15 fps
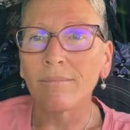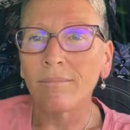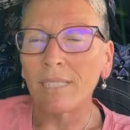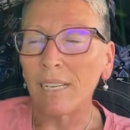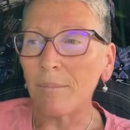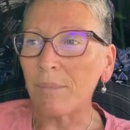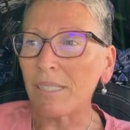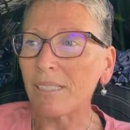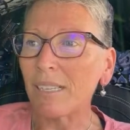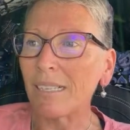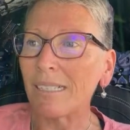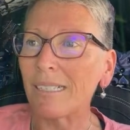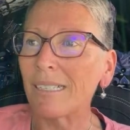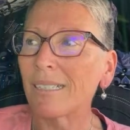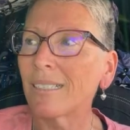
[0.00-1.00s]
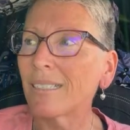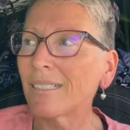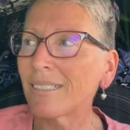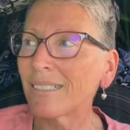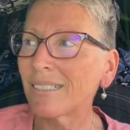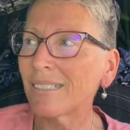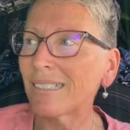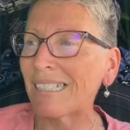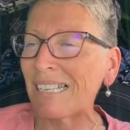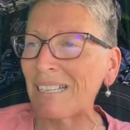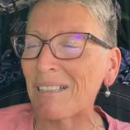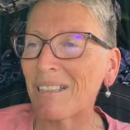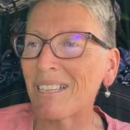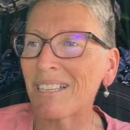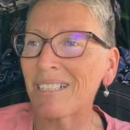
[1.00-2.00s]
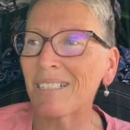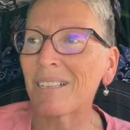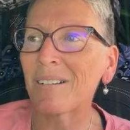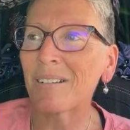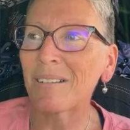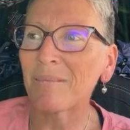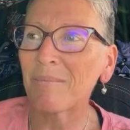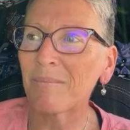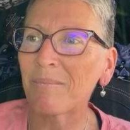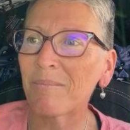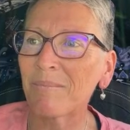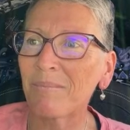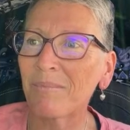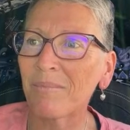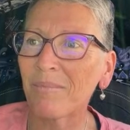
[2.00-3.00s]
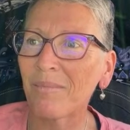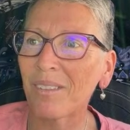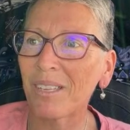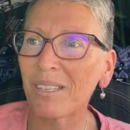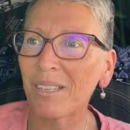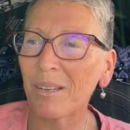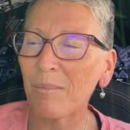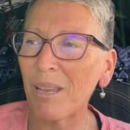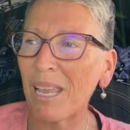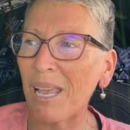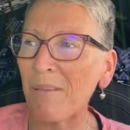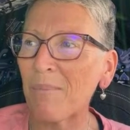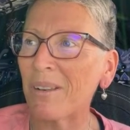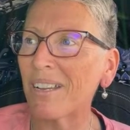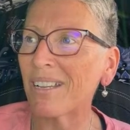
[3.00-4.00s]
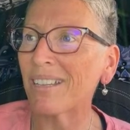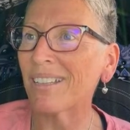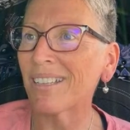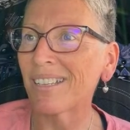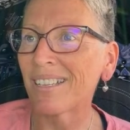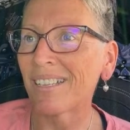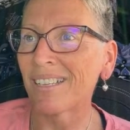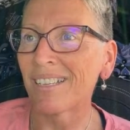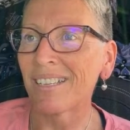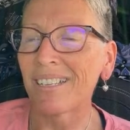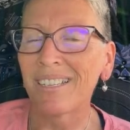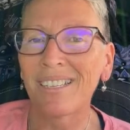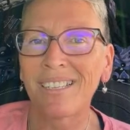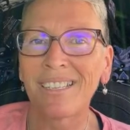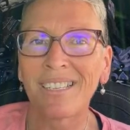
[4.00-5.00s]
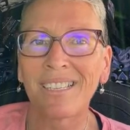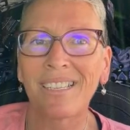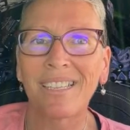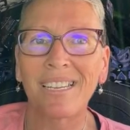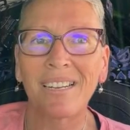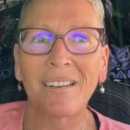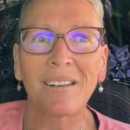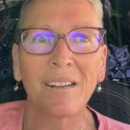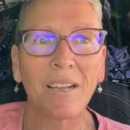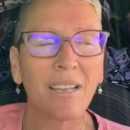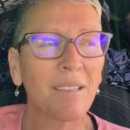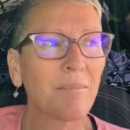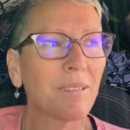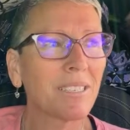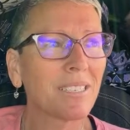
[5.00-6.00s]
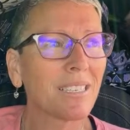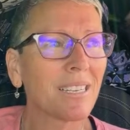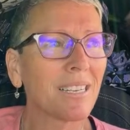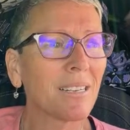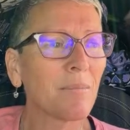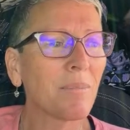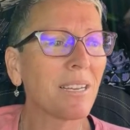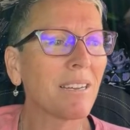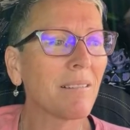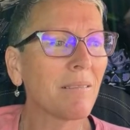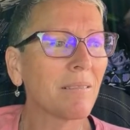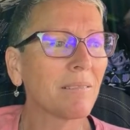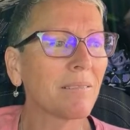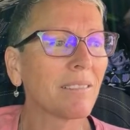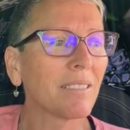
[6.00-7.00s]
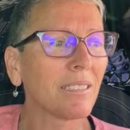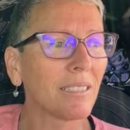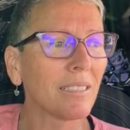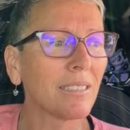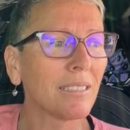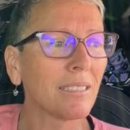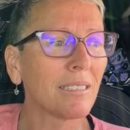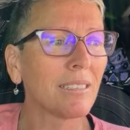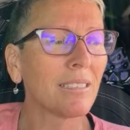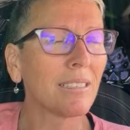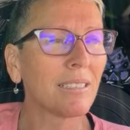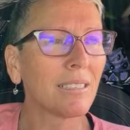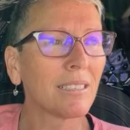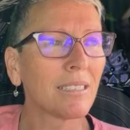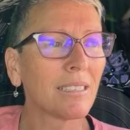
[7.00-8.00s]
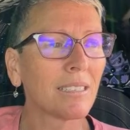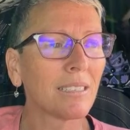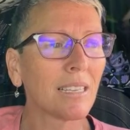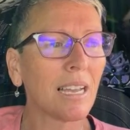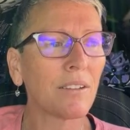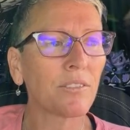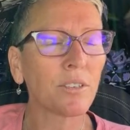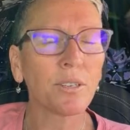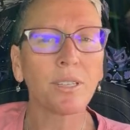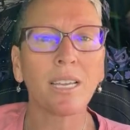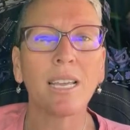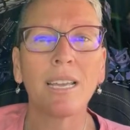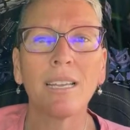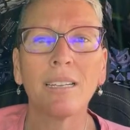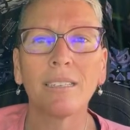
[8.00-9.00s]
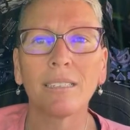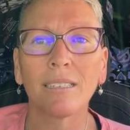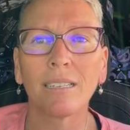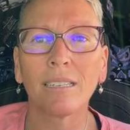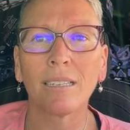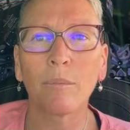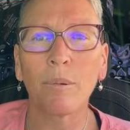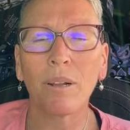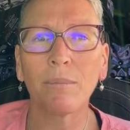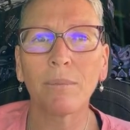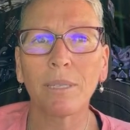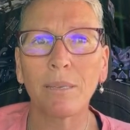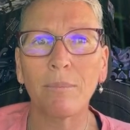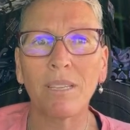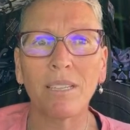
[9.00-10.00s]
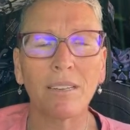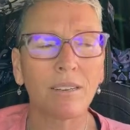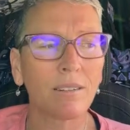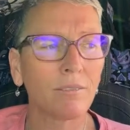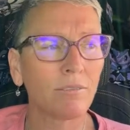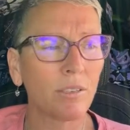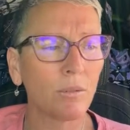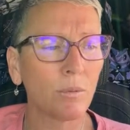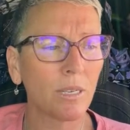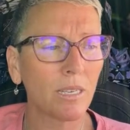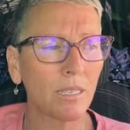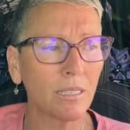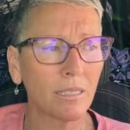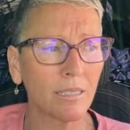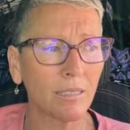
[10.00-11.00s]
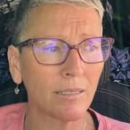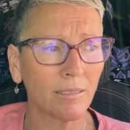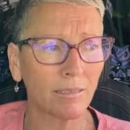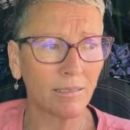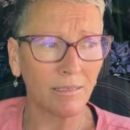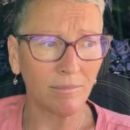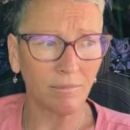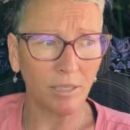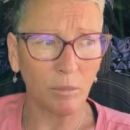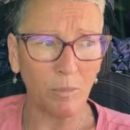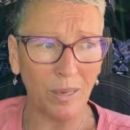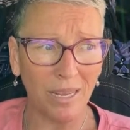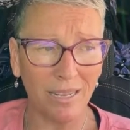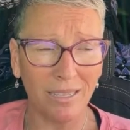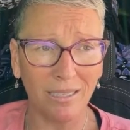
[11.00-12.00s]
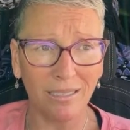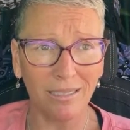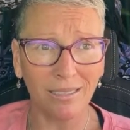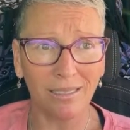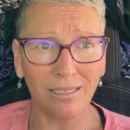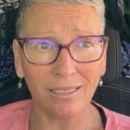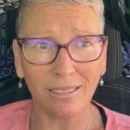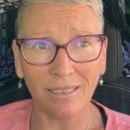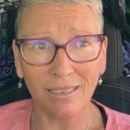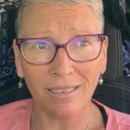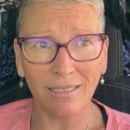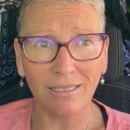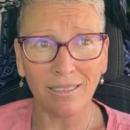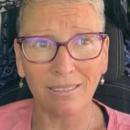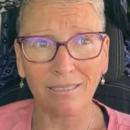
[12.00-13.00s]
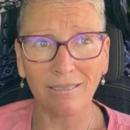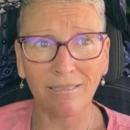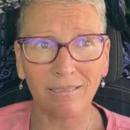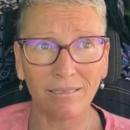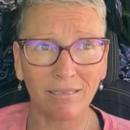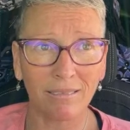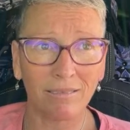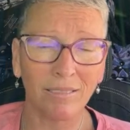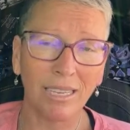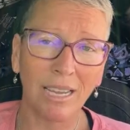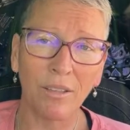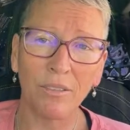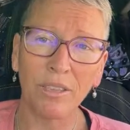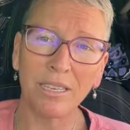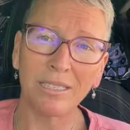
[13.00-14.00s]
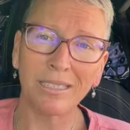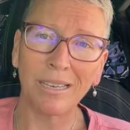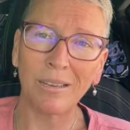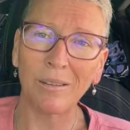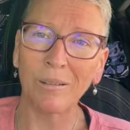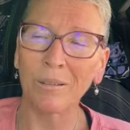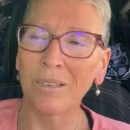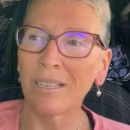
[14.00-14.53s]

And I'm excited. We got things that are going to be happening there I'm excited about, and after that I'll probably be there a few weeks. Depends on how things go.